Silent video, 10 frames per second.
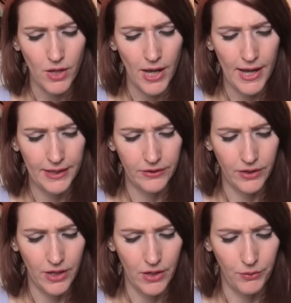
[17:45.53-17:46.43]
And
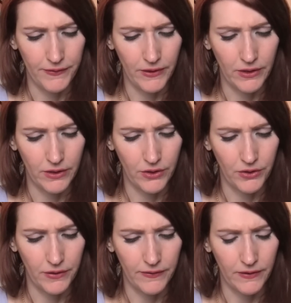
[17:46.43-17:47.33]
uh, we see that
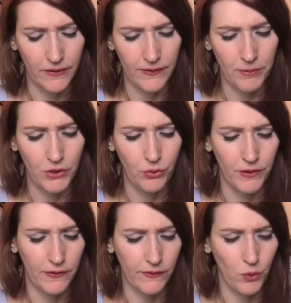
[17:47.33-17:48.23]
there is something to do with
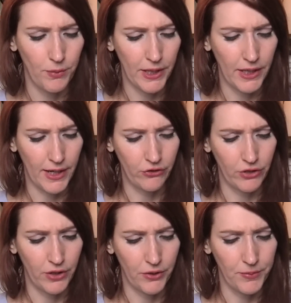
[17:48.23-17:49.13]
this soulmate
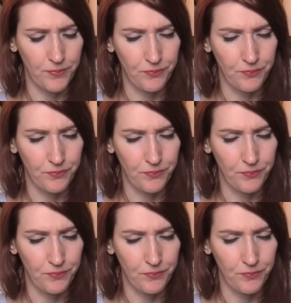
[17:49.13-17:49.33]
connection here.